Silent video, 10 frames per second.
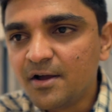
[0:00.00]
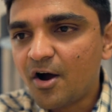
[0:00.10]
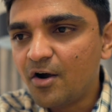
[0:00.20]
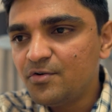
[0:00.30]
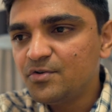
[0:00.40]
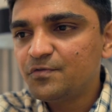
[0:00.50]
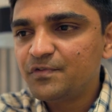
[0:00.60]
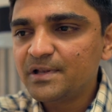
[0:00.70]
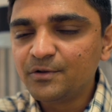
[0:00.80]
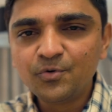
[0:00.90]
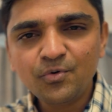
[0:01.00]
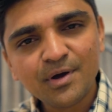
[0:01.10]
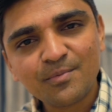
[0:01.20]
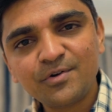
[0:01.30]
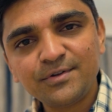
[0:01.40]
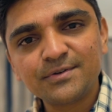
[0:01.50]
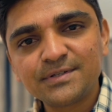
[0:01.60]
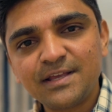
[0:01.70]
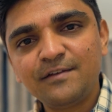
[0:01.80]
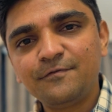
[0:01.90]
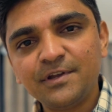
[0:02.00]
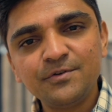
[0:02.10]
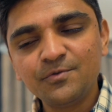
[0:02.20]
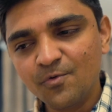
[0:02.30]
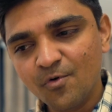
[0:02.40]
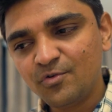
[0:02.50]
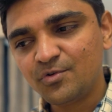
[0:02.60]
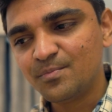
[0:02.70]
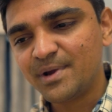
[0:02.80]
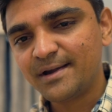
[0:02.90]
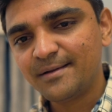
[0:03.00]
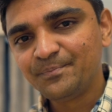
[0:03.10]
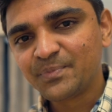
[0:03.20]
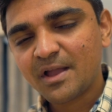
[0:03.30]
How do you feel good about yourself when you go to bed?